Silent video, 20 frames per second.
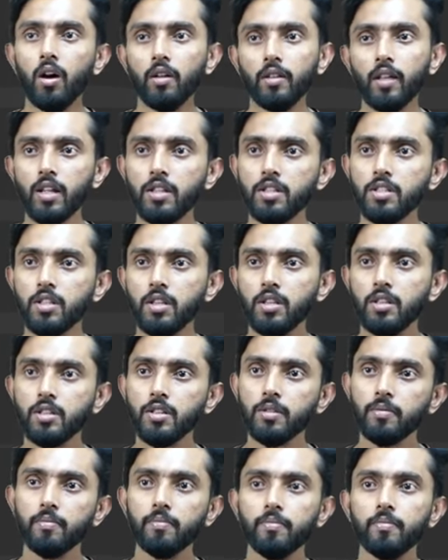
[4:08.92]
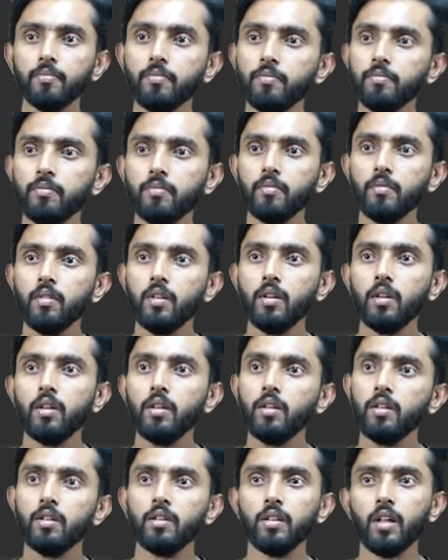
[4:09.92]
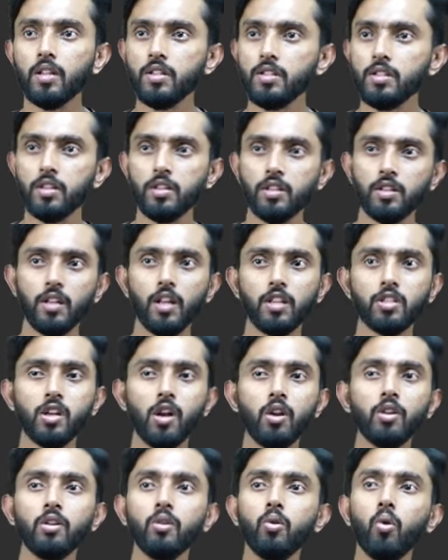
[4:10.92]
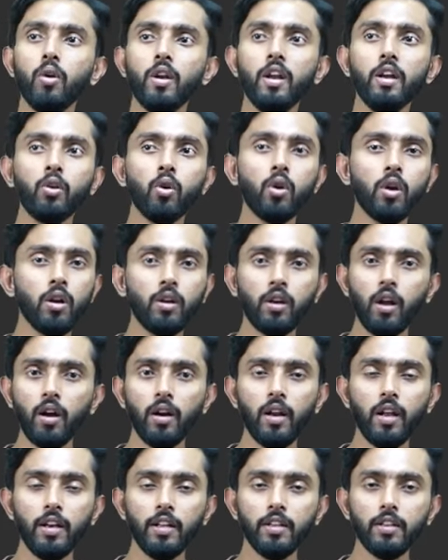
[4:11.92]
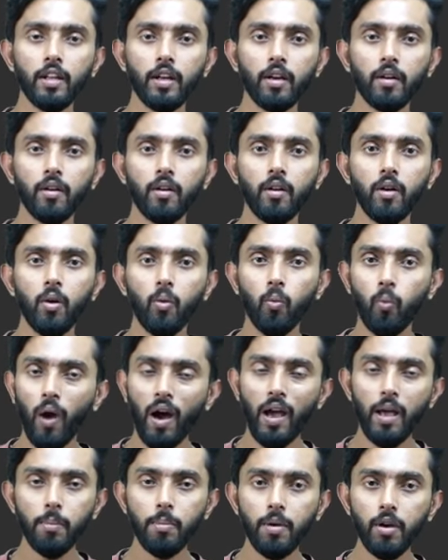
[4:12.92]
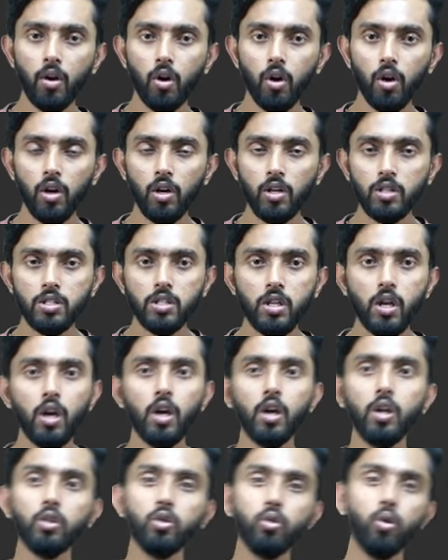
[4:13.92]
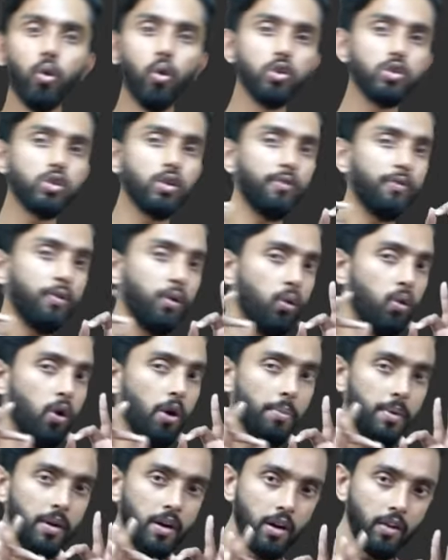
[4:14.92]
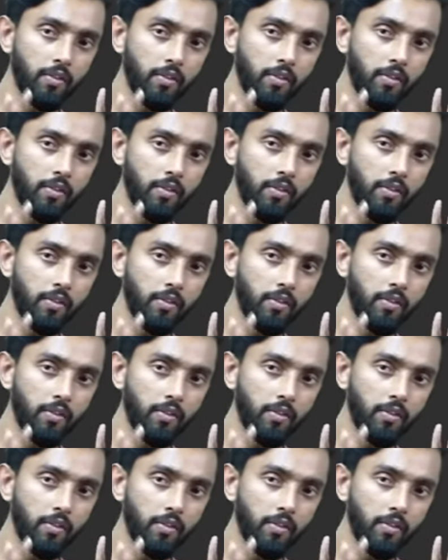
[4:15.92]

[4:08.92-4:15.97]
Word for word: That's it. That's it. There's not no need to return anything. Why? Because those of you who have been